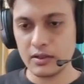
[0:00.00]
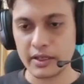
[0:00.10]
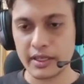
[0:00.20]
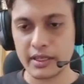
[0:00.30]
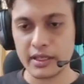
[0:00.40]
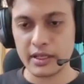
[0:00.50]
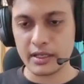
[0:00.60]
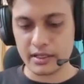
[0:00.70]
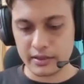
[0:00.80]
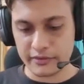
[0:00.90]
Okay,
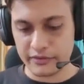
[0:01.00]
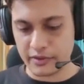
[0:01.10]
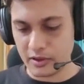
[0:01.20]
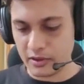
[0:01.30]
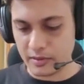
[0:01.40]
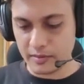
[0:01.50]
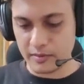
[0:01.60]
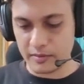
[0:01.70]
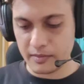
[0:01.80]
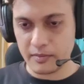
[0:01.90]

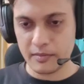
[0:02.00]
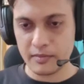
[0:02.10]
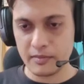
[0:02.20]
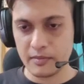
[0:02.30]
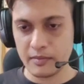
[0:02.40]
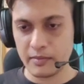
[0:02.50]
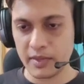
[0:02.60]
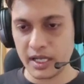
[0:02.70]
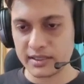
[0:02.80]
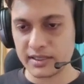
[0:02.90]
from
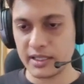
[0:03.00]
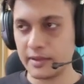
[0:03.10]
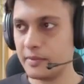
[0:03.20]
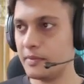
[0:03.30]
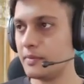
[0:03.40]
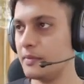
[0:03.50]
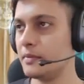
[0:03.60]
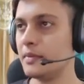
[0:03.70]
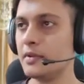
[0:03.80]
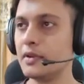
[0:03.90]
paslib.
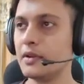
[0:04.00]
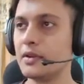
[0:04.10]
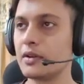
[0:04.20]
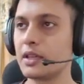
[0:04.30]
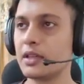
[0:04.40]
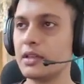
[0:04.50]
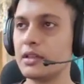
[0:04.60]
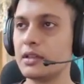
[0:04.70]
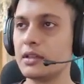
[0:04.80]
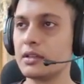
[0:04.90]
Okay,
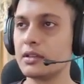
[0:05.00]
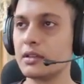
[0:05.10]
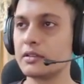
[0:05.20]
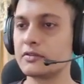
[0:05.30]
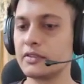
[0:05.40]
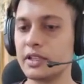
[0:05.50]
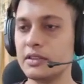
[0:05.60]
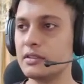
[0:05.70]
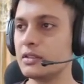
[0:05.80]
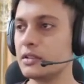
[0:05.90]
now it's
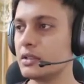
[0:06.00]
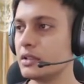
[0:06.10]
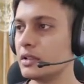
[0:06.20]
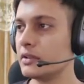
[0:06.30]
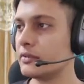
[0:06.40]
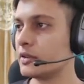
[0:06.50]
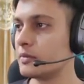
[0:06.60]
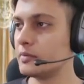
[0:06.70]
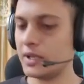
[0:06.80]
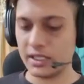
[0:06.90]
fine.
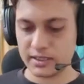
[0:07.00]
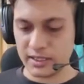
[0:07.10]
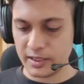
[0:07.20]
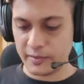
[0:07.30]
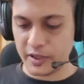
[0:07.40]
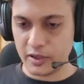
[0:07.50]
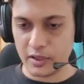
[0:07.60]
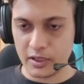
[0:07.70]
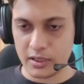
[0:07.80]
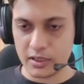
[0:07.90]
From paslib
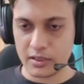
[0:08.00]
dot